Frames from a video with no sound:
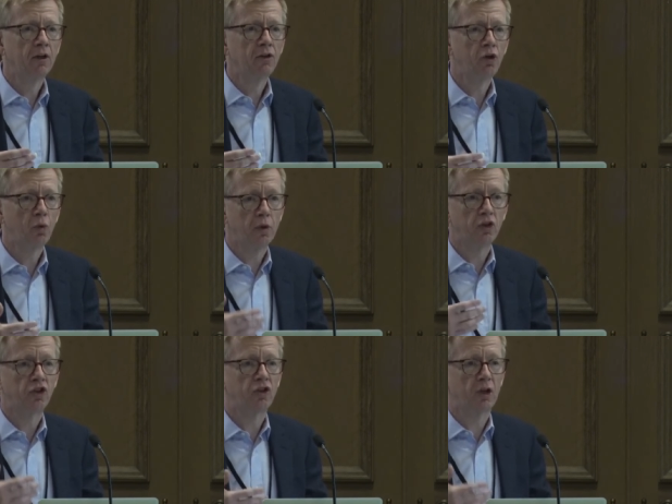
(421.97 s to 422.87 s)
through
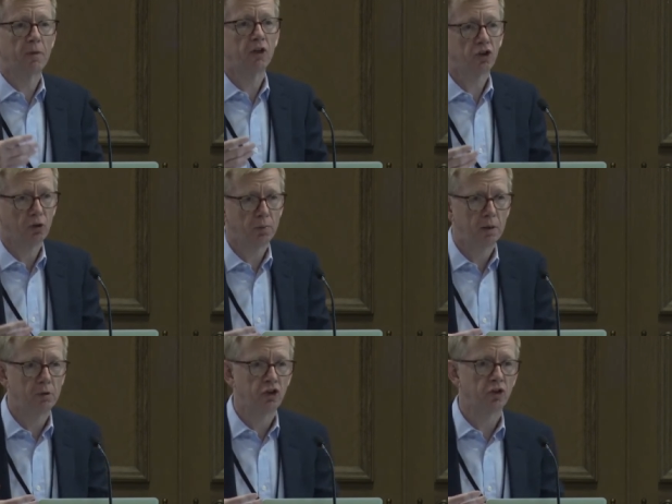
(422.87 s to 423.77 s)
which commercial
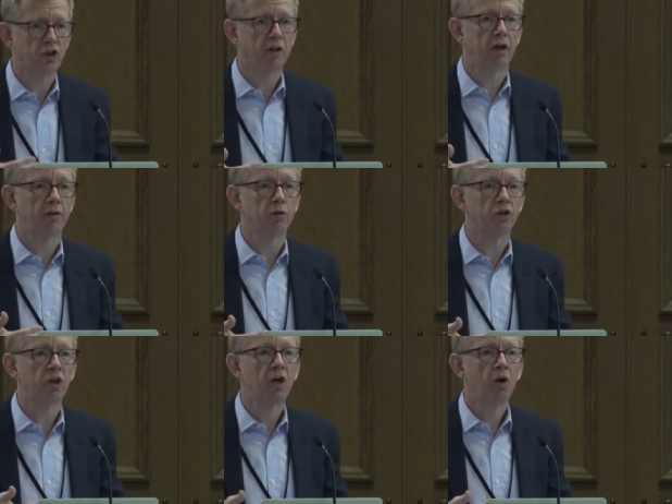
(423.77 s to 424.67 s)
publishers and
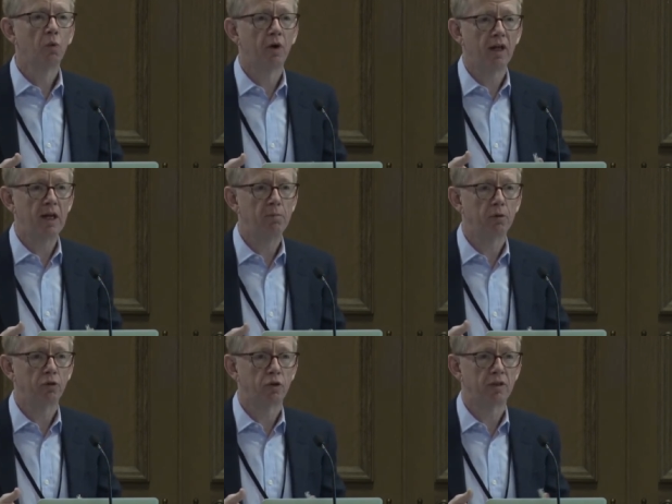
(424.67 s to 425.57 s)
others were
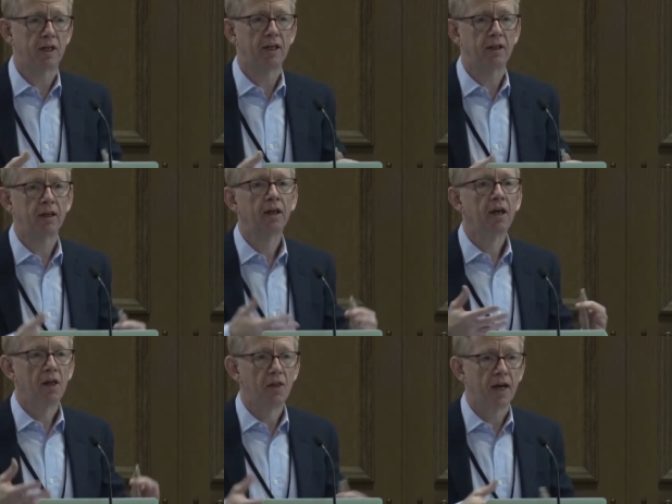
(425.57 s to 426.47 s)
able to take
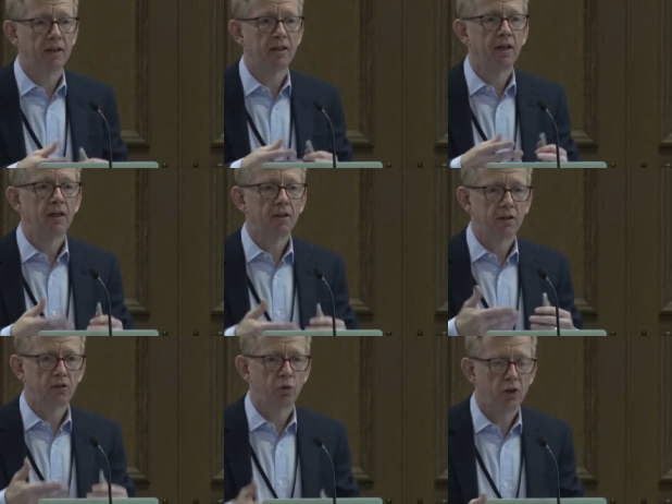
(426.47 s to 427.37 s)
that
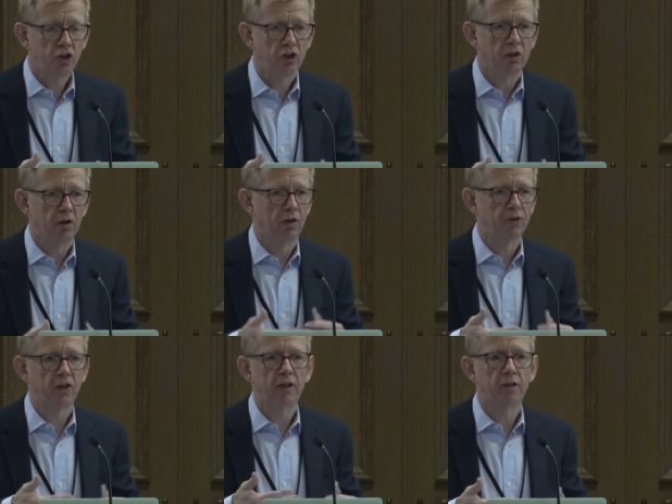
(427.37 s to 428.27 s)
tradition of
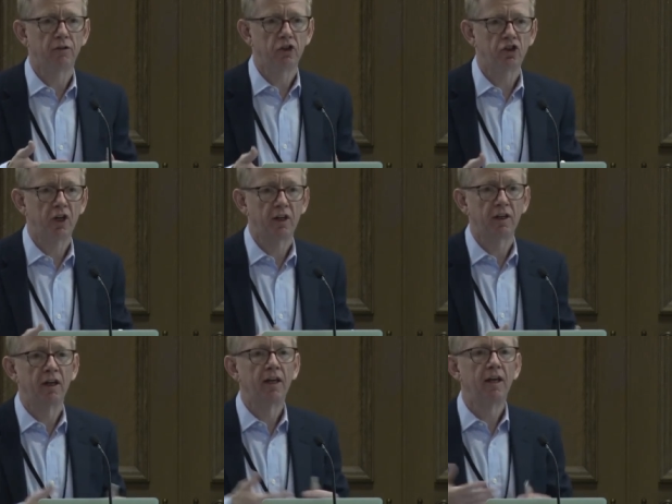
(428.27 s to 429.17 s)
scientific
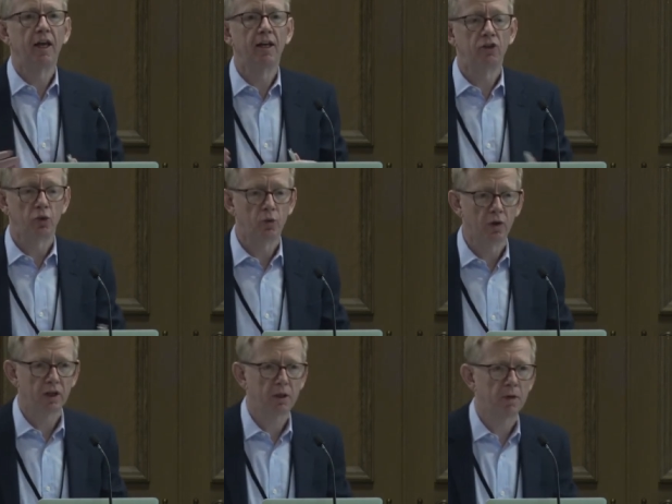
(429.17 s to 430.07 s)
sharing into
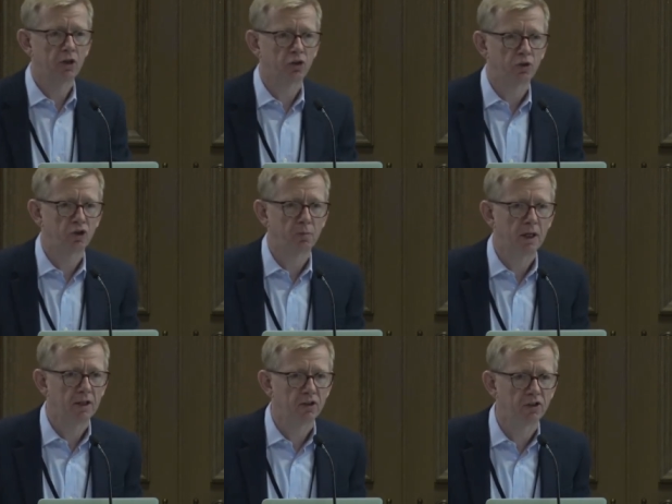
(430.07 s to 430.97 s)
a commercial
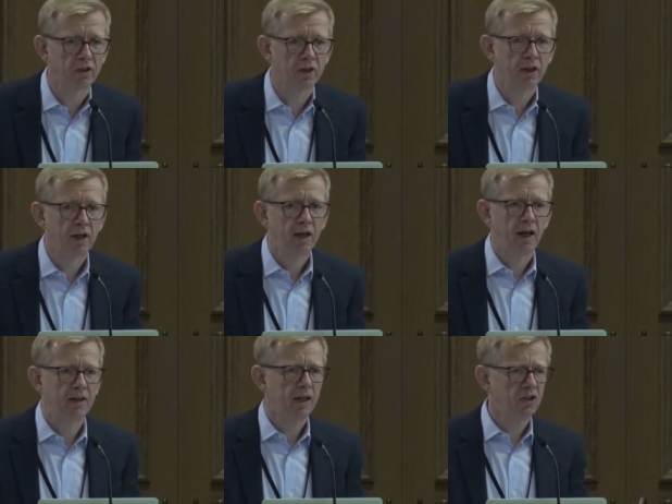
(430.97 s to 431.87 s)
space.
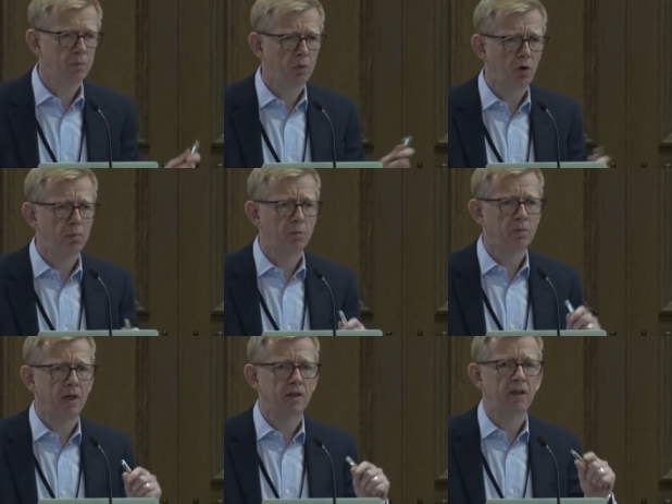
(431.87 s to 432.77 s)
And that is a problem
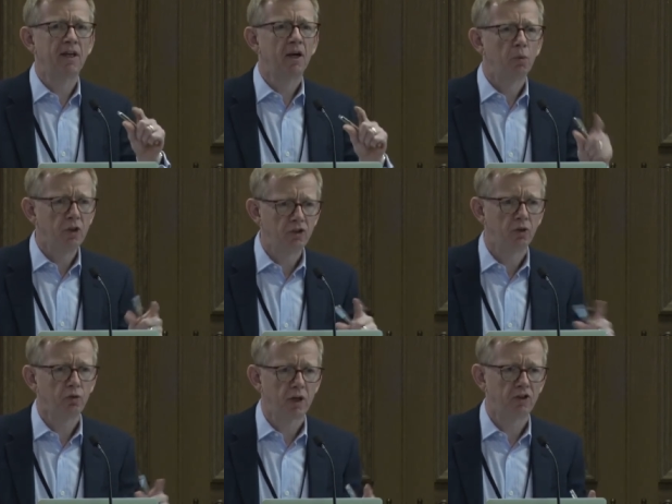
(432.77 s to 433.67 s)
that we
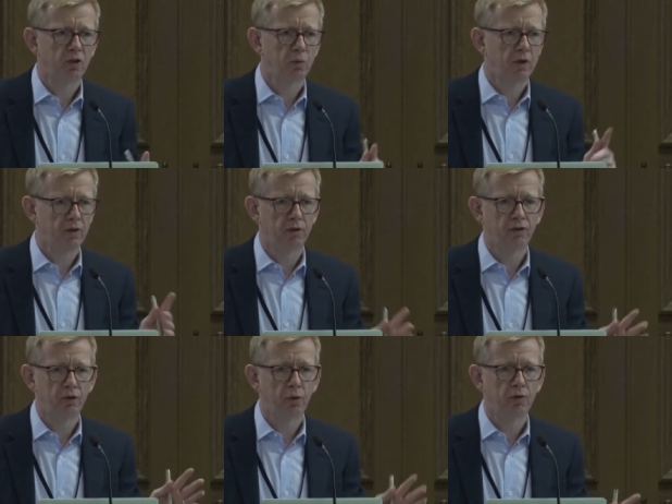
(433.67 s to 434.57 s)
still wrestle with,
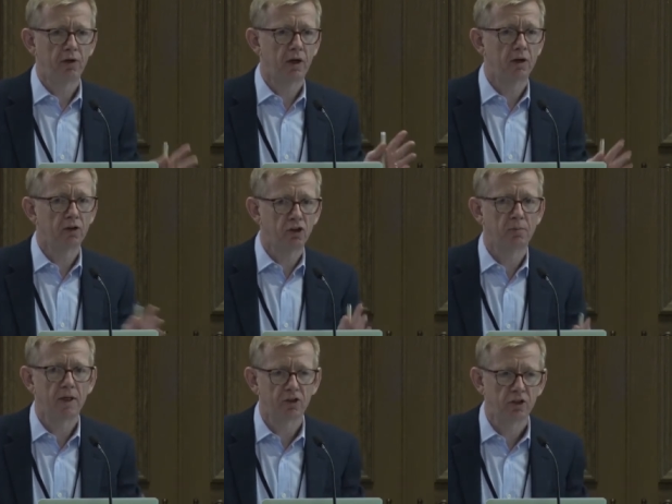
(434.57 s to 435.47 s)
although there are
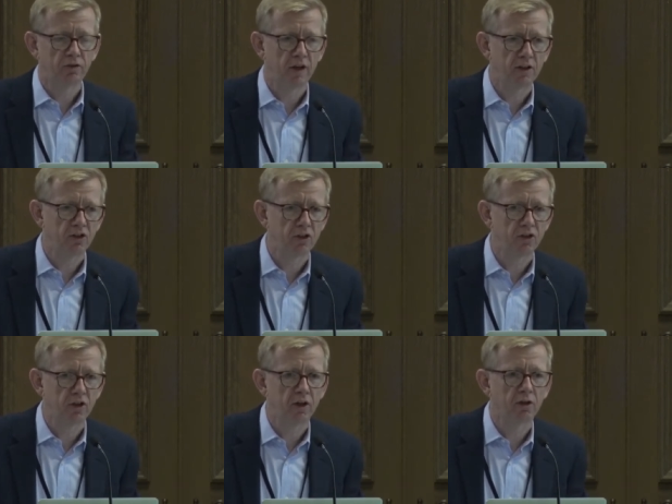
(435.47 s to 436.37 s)
tremendous
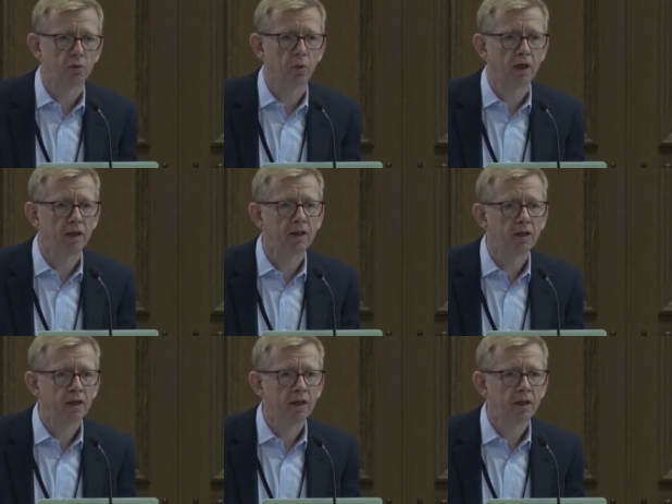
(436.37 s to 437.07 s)
advances underway.